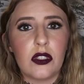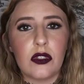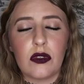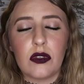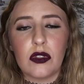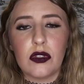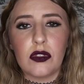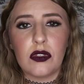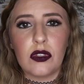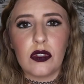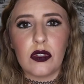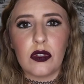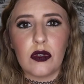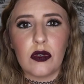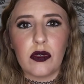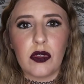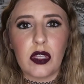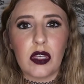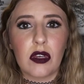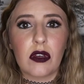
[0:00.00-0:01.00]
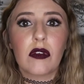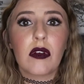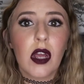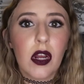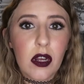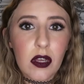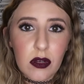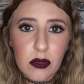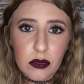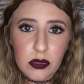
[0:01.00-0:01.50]
you can do the
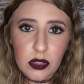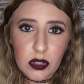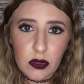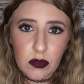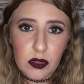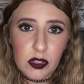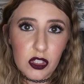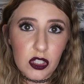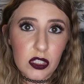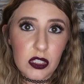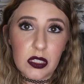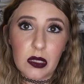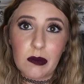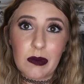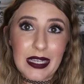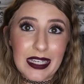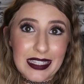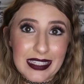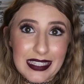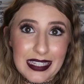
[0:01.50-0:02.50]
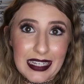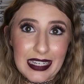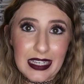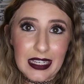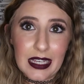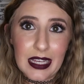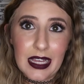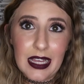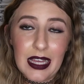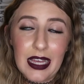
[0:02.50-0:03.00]
Incredicoaster, which is
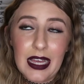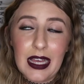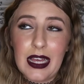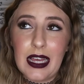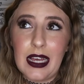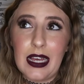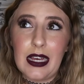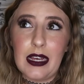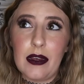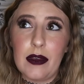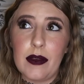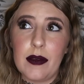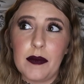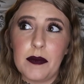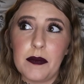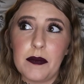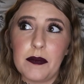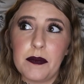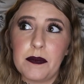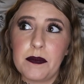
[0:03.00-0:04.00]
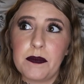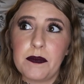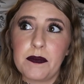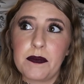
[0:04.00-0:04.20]
amazing. Um,